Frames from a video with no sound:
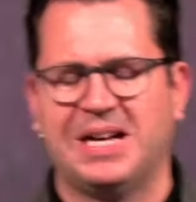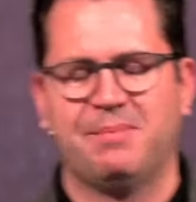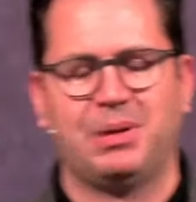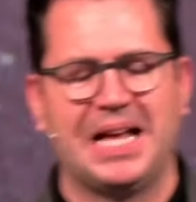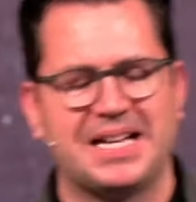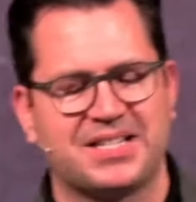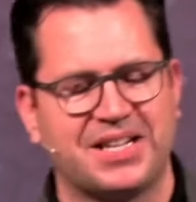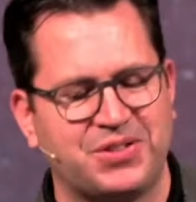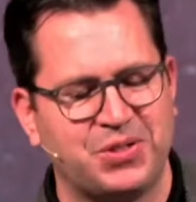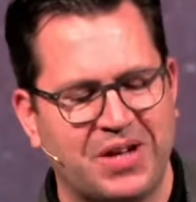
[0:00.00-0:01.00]
Bless
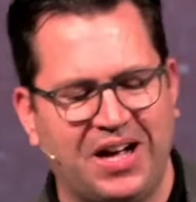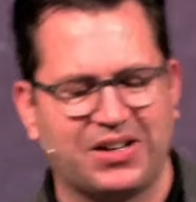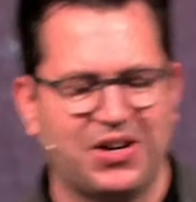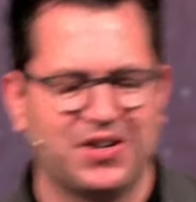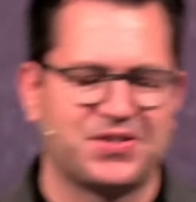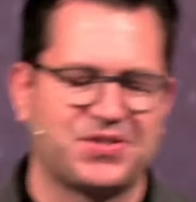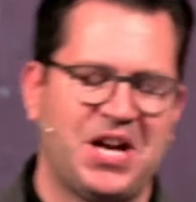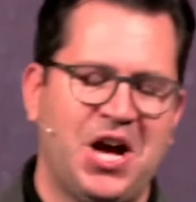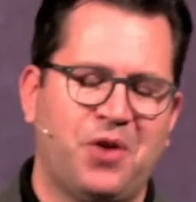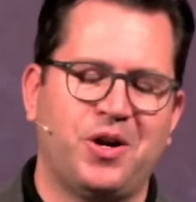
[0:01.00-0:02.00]
and do not curse.
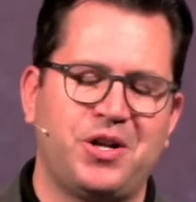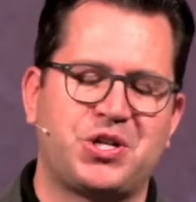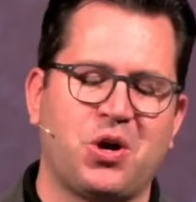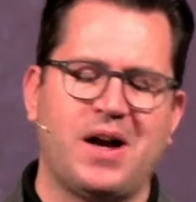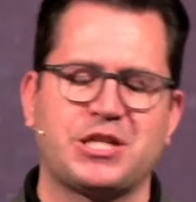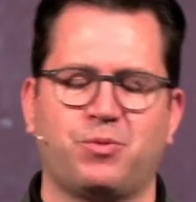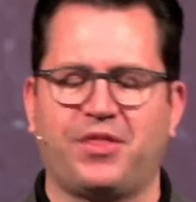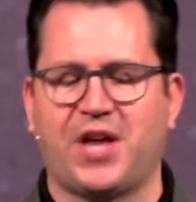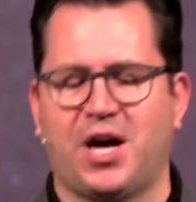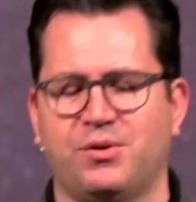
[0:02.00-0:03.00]
Rejoice with
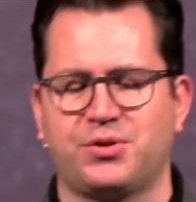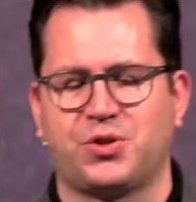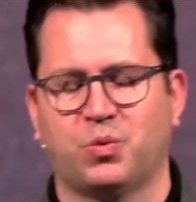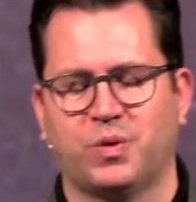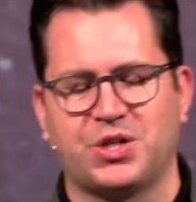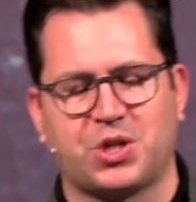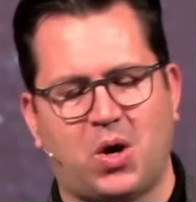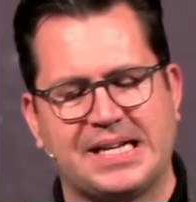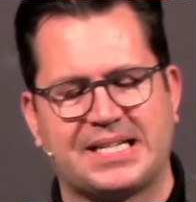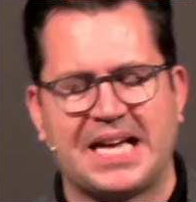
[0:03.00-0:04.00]
those who
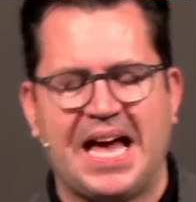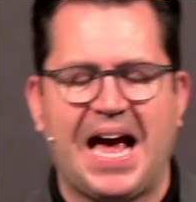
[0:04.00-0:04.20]
rejoice